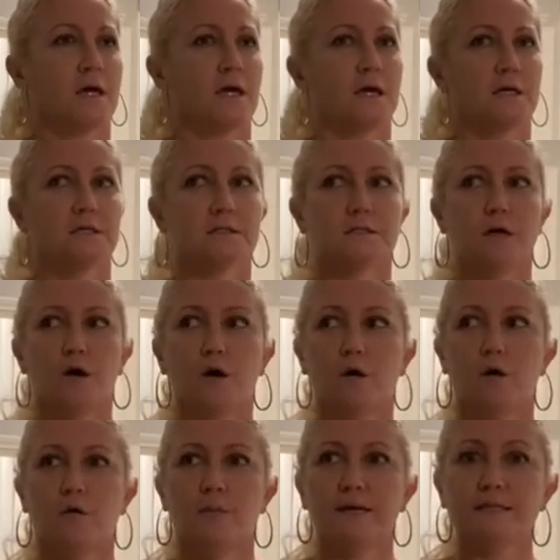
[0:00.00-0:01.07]

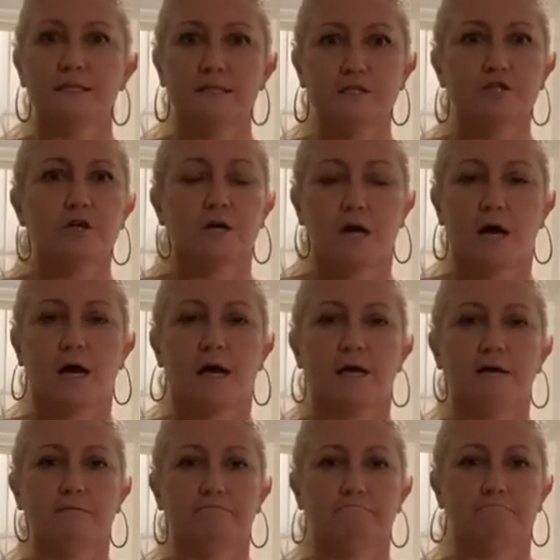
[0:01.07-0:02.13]
So my sister and I,
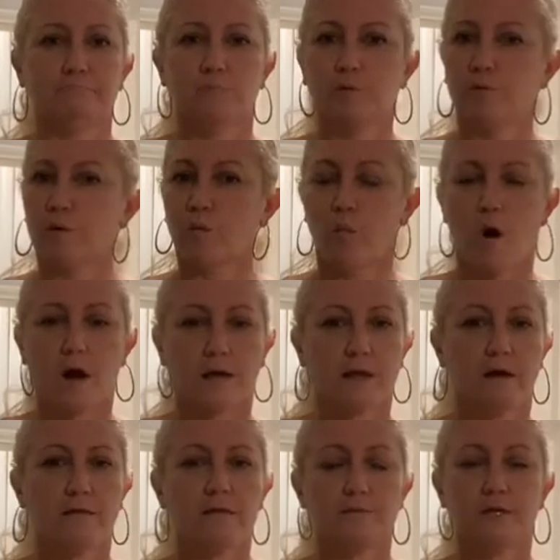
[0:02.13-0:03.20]
we were walking
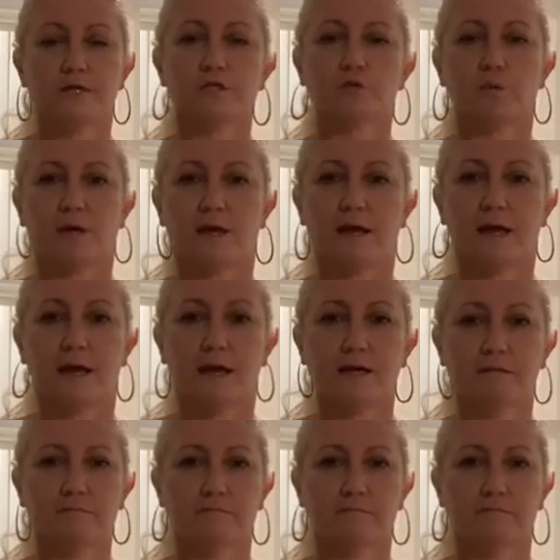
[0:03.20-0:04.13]
on the beach one day.